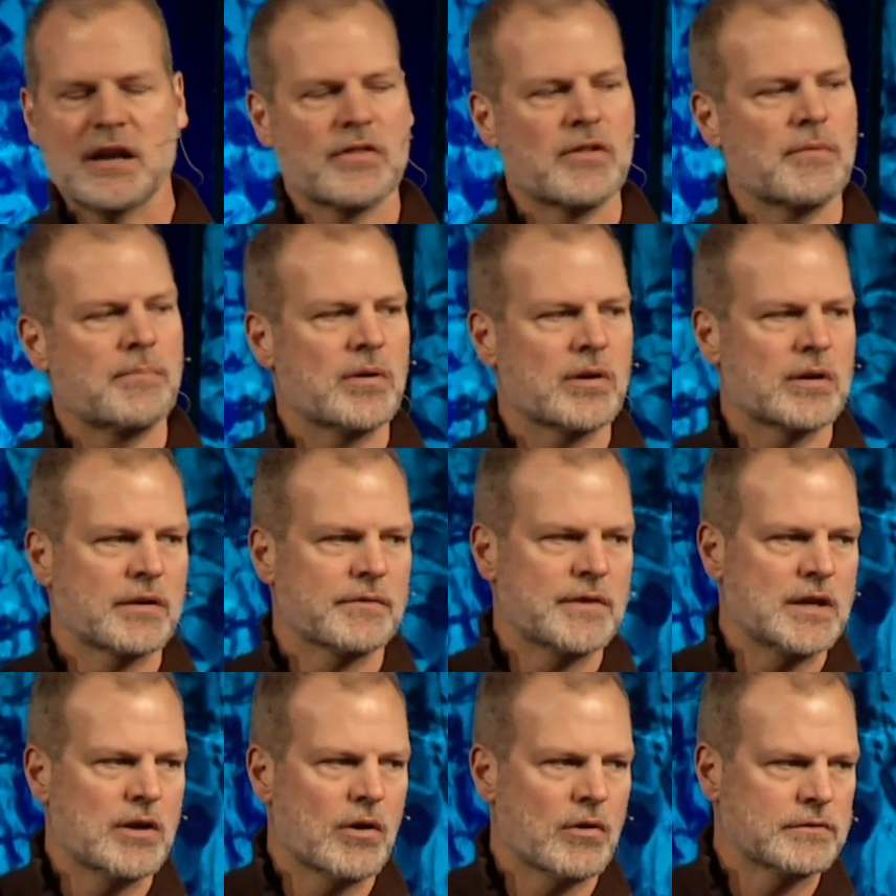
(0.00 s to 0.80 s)
any other book
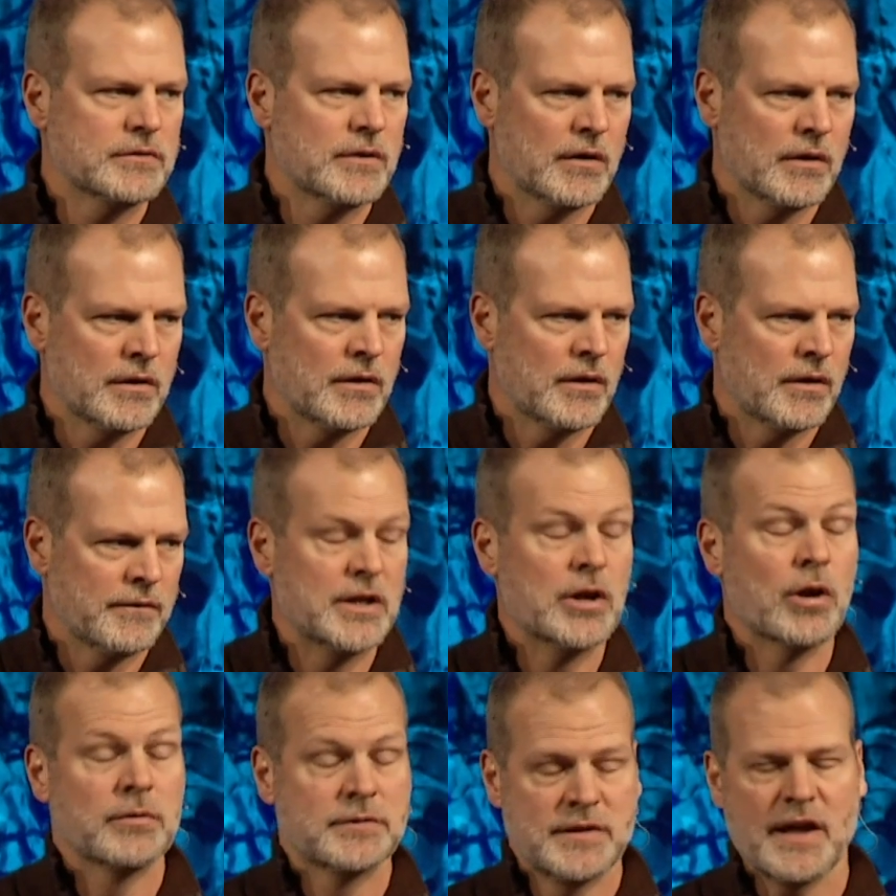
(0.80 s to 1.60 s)
of the
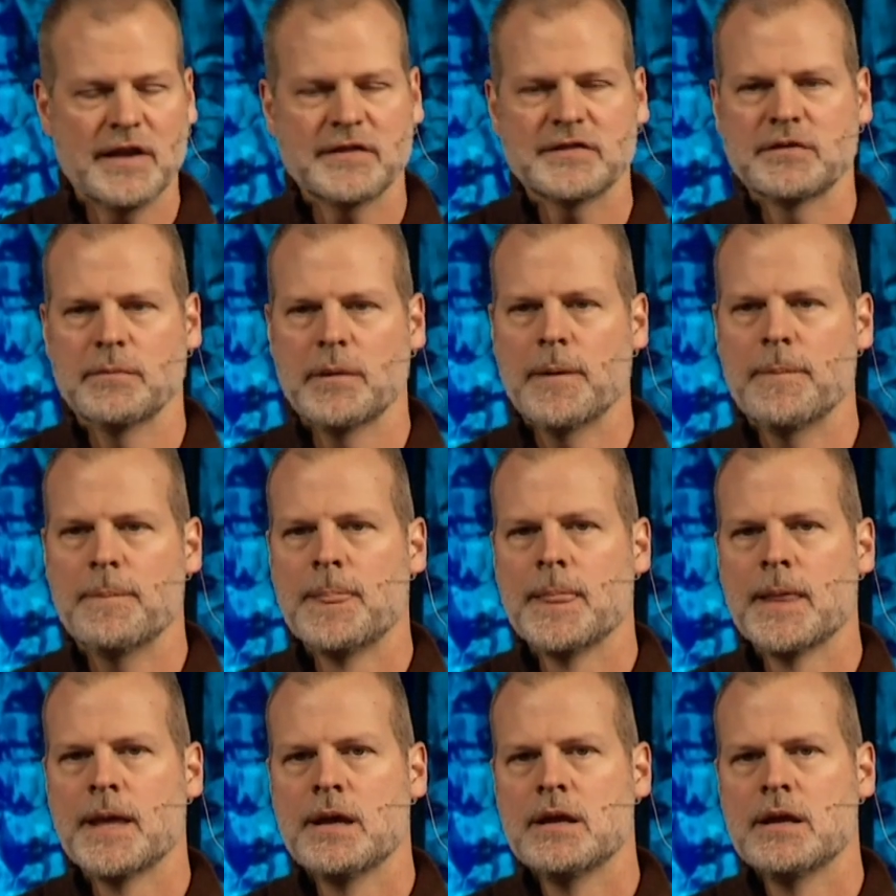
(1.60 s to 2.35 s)
Old Testament.